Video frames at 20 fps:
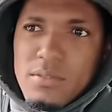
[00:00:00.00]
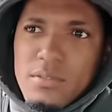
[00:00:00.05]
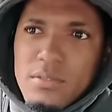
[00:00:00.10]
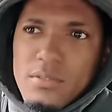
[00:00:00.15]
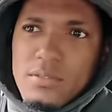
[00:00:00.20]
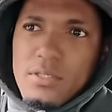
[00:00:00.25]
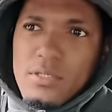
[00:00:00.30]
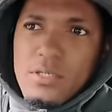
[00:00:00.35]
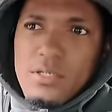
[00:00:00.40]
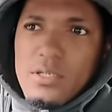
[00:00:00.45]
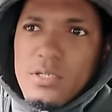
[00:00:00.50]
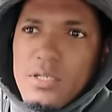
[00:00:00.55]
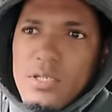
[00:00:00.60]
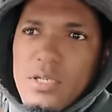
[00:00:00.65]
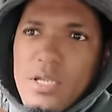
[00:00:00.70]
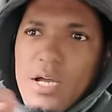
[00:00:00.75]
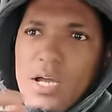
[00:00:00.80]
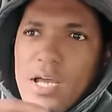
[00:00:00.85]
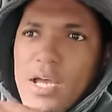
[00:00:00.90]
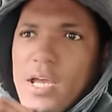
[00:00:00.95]
yeah,
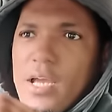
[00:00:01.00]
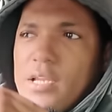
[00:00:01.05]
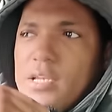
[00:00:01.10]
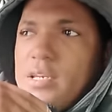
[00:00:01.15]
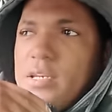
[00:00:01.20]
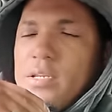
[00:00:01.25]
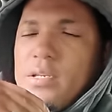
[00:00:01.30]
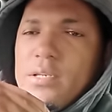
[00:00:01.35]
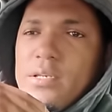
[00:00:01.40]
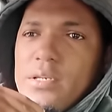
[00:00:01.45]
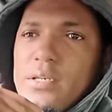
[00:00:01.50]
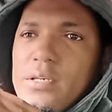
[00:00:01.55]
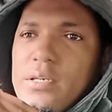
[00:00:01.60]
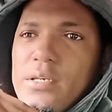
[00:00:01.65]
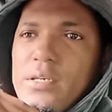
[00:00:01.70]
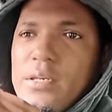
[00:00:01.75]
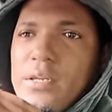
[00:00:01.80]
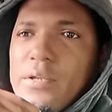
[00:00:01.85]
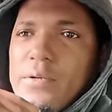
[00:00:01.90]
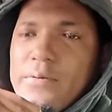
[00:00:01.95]
and
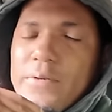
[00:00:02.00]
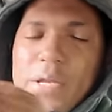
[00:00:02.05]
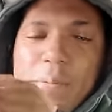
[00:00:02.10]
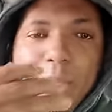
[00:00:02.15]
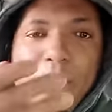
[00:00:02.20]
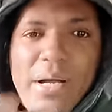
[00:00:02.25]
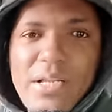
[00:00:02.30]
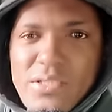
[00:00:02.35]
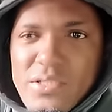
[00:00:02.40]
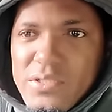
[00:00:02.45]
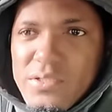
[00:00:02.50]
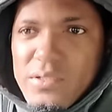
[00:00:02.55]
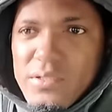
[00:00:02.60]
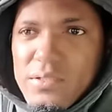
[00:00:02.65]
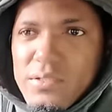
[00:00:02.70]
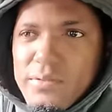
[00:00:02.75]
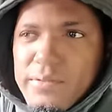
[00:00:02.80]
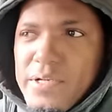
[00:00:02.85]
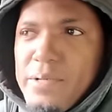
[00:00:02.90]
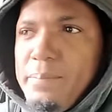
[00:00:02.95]
the repat,
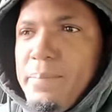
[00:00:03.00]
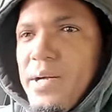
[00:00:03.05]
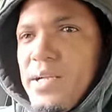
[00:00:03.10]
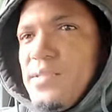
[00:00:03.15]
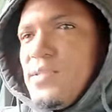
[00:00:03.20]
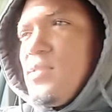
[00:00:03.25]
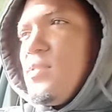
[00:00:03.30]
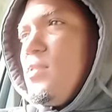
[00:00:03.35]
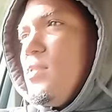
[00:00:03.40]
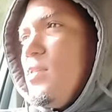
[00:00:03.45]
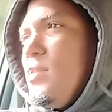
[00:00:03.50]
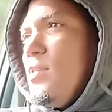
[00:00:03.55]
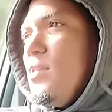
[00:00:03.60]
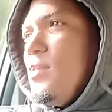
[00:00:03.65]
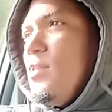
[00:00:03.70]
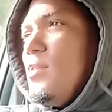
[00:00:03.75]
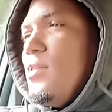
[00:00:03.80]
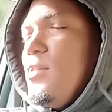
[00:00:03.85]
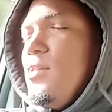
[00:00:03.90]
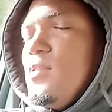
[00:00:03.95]
repat,
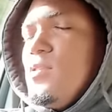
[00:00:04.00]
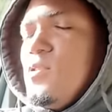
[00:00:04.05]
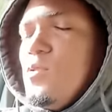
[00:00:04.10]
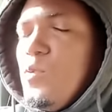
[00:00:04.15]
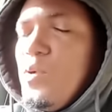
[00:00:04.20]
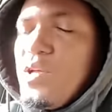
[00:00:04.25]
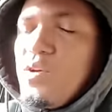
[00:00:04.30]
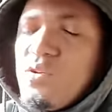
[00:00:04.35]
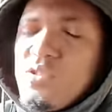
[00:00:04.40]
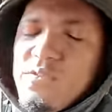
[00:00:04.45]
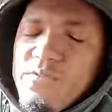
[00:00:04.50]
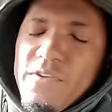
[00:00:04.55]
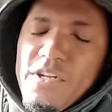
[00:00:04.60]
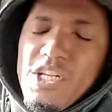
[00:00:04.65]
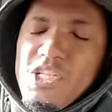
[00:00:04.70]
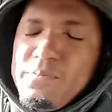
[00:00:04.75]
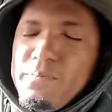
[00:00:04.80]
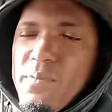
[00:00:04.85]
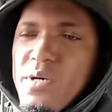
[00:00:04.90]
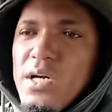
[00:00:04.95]
yeah. So we go to
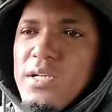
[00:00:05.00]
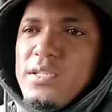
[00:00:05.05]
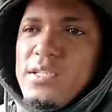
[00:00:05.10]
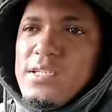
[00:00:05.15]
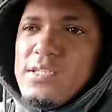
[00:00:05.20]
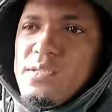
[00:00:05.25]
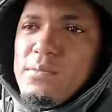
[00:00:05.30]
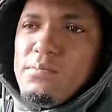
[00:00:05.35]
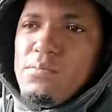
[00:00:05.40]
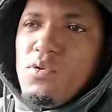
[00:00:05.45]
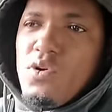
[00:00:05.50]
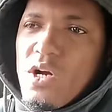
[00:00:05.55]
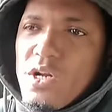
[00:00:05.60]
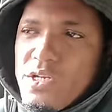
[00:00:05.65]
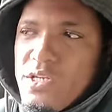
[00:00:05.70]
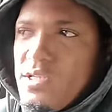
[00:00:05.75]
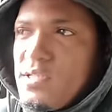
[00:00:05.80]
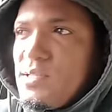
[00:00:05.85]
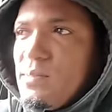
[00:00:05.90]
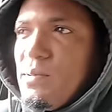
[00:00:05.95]
village market markets, more of
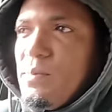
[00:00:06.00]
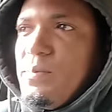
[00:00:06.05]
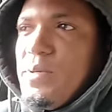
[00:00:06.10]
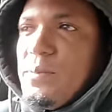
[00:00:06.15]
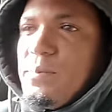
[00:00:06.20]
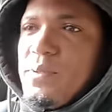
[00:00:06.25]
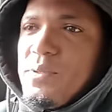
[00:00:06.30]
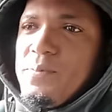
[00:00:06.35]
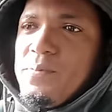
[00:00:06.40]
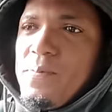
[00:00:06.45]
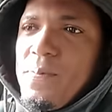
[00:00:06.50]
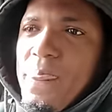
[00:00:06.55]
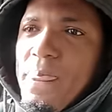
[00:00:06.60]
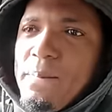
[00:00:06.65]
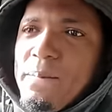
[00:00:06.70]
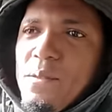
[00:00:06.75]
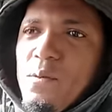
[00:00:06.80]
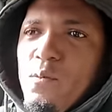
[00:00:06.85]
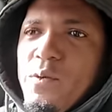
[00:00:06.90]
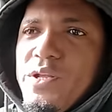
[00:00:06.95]
these type of people
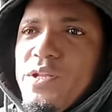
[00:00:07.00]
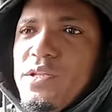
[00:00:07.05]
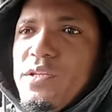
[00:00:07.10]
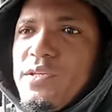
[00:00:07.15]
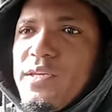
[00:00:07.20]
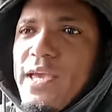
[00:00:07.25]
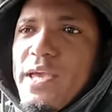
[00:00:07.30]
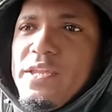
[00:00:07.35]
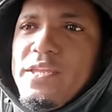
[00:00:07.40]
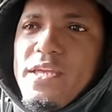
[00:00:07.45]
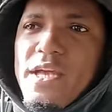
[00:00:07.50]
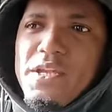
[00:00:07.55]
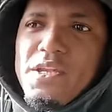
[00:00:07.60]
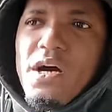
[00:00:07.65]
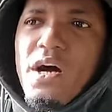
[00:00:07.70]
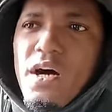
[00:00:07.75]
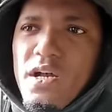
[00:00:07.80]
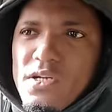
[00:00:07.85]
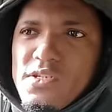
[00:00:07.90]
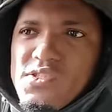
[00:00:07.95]
with Be Kenyan
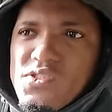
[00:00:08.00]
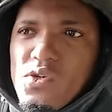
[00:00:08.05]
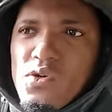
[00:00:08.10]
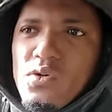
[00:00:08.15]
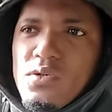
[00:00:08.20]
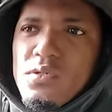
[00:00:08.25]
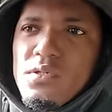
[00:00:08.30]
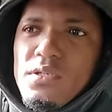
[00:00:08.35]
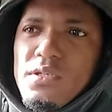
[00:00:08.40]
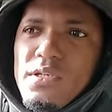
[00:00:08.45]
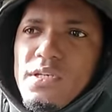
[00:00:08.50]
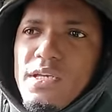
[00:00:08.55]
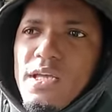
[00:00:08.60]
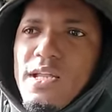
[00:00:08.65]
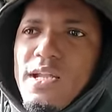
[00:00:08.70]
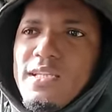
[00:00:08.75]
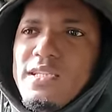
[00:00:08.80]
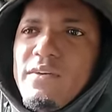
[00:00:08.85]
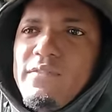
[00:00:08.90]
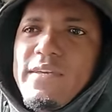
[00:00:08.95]
also.
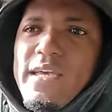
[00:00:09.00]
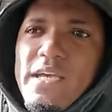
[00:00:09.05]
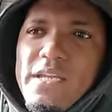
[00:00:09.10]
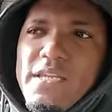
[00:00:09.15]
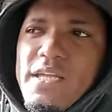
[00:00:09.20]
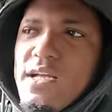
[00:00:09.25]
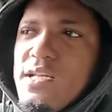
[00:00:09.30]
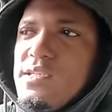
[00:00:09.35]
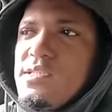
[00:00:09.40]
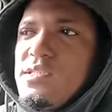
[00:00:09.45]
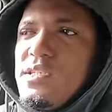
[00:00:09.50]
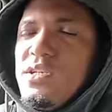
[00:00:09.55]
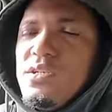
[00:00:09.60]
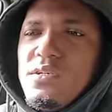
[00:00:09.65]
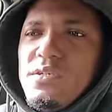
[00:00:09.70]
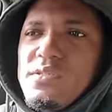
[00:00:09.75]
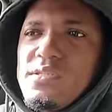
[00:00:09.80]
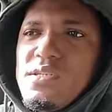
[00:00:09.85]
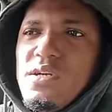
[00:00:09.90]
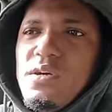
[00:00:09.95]
Yeah. A lot of Kenyans, you
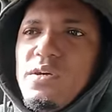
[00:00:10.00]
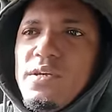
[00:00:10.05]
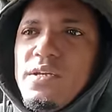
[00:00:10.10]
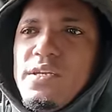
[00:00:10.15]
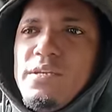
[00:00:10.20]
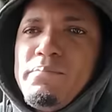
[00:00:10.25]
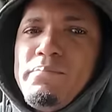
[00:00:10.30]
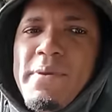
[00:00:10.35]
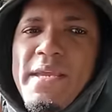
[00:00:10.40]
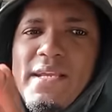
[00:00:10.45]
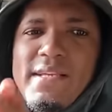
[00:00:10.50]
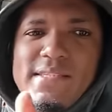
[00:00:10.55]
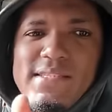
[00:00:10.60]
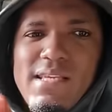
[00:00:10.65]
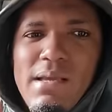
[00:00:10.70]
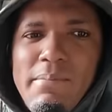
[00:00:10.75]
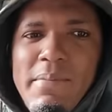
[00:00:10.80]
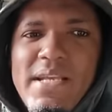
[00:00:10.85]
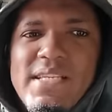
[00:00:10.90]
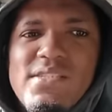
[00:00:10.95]
know. So and I think
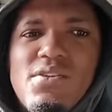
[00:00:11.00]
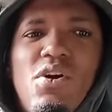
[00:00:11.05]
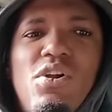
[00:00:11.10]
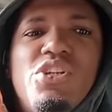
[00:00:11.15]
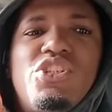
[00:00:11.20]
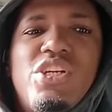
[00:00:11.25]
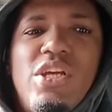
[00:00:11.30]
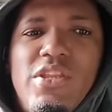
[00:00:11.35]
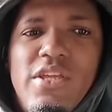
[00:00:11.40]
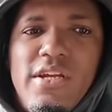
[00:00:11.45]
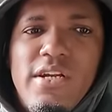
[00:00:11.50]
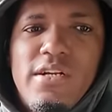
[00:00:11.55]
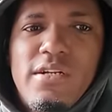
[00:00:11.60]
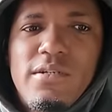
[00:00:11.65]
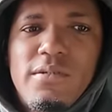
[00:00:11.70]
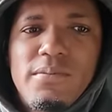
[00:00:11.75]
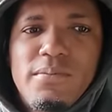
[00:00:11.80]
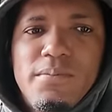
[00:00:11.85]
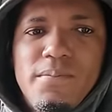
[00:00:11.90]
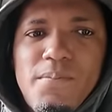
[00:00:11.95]
because you'll get there. some